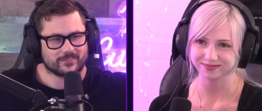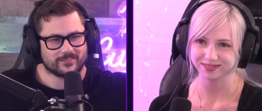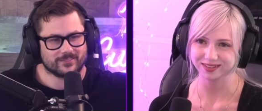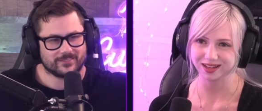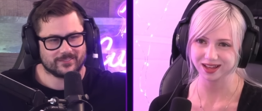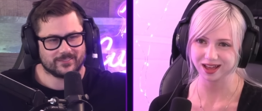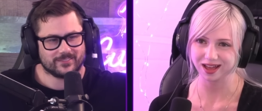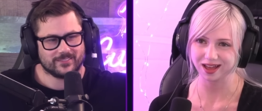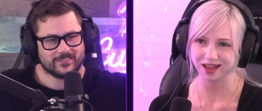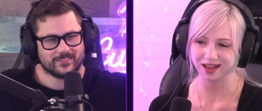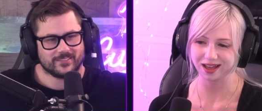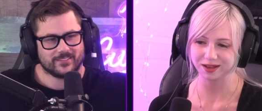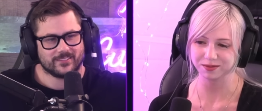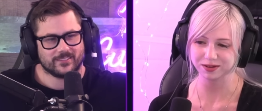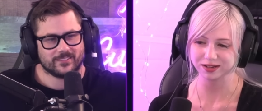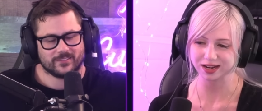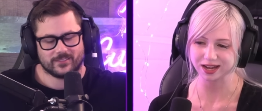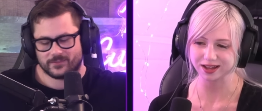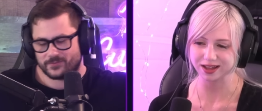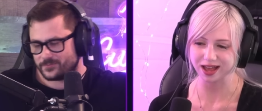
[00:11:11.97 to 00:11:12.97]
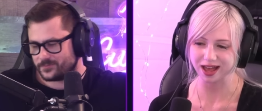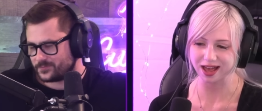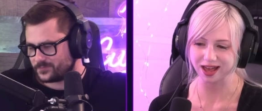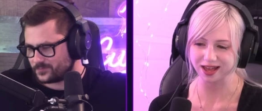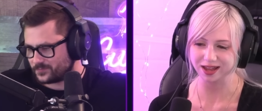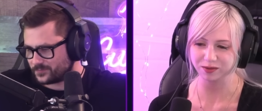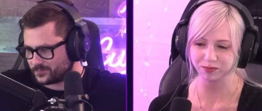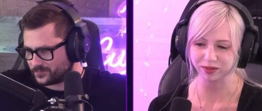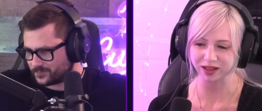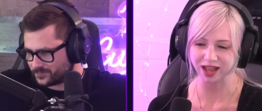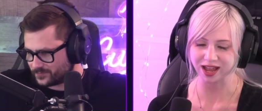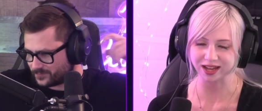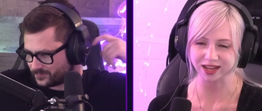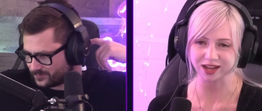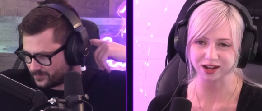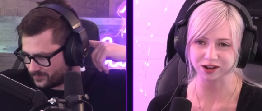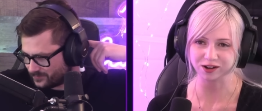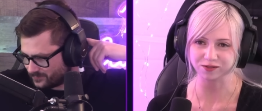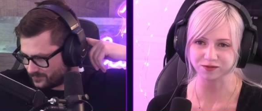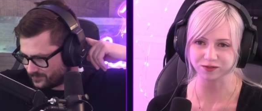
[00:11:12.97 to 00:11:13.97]
Speaker 1: Yeah, I mean, I had black
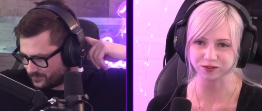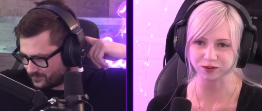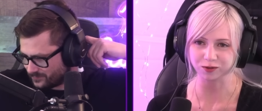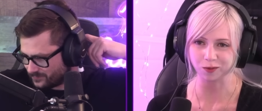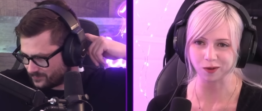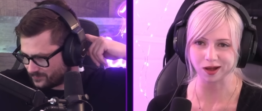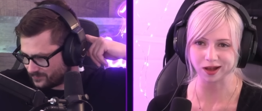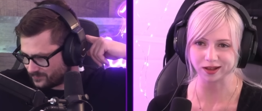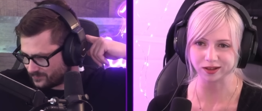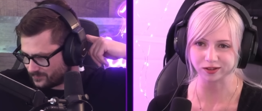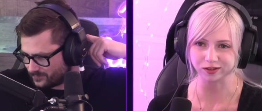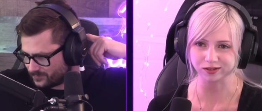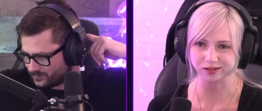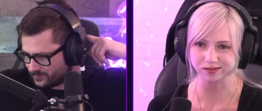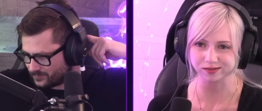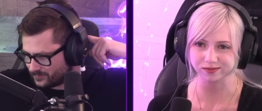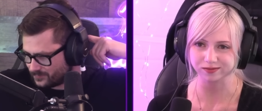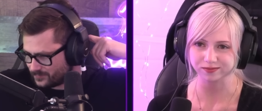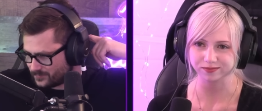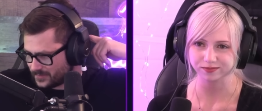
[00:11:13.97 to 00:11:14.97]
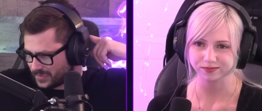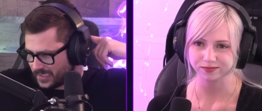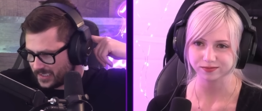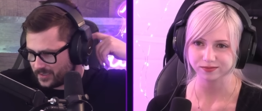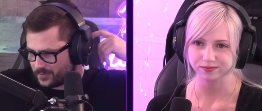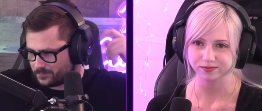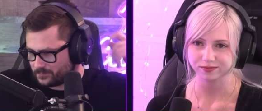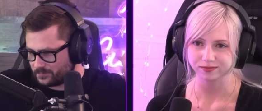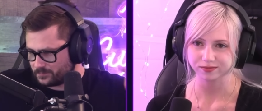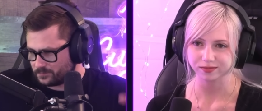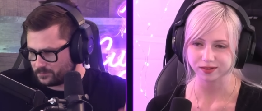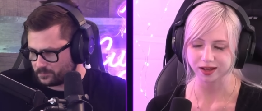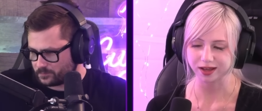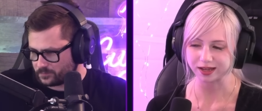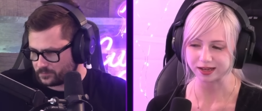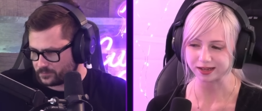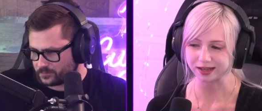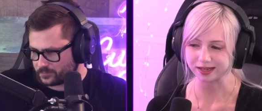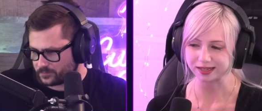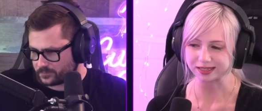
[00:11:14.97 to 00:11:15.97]
hair for a while. Yeah,
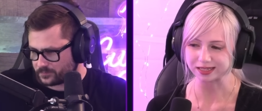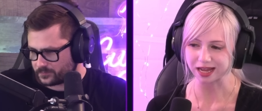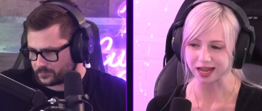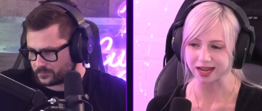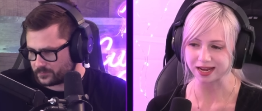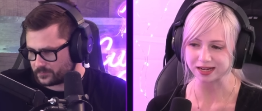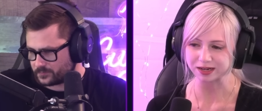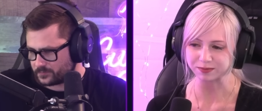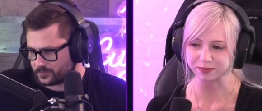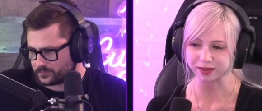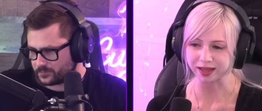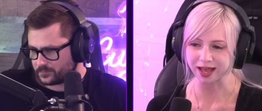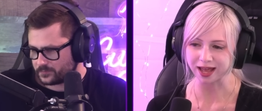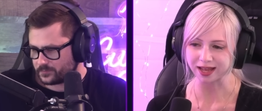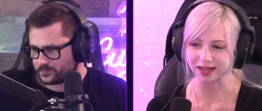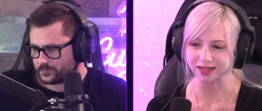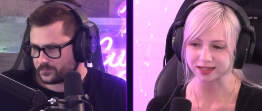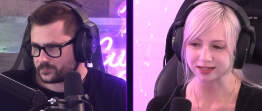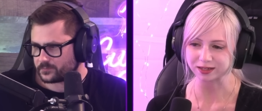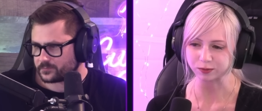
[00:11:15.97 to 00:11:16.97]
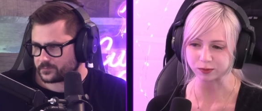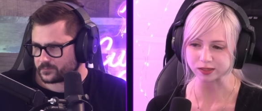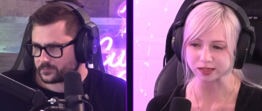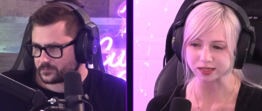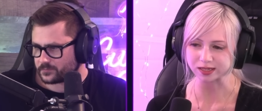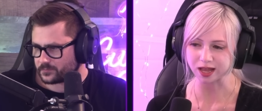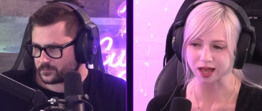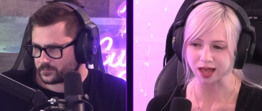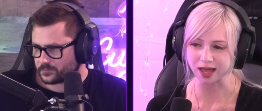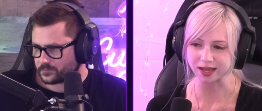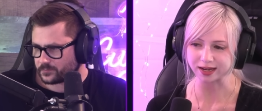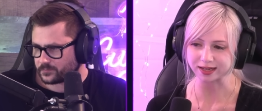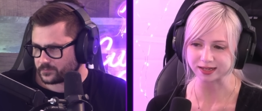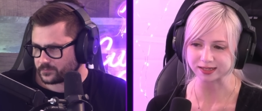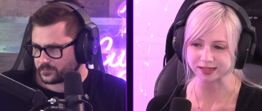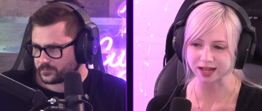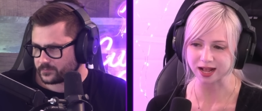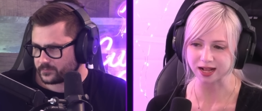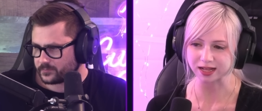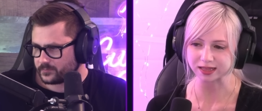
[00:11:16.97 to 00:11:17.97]
I I dyed it black, and it was not
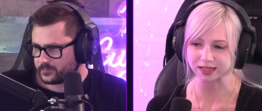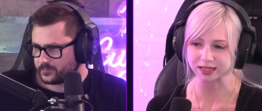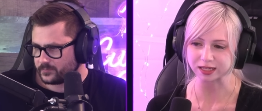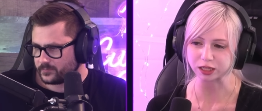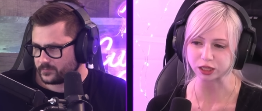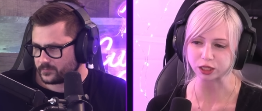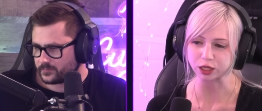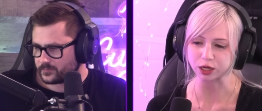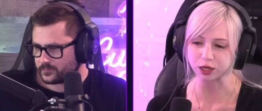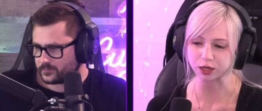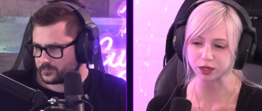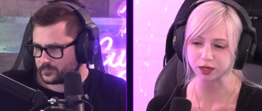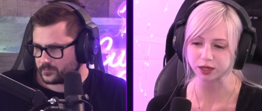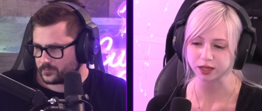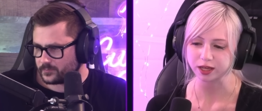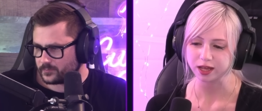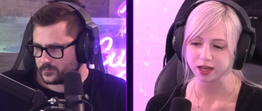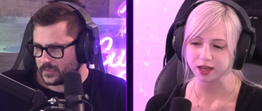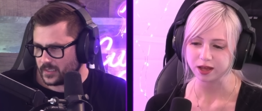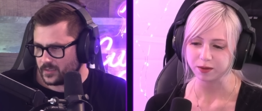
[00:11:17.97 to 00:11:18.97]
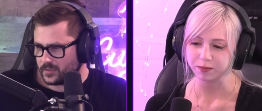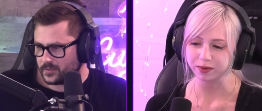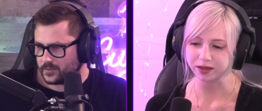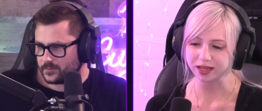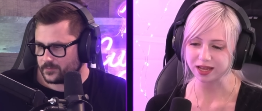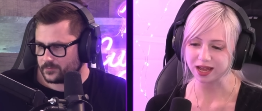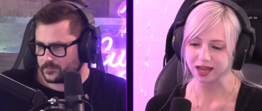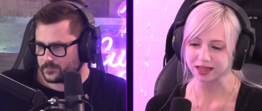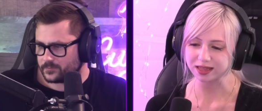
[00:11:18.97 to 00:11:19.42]
exactly a look. But yeah,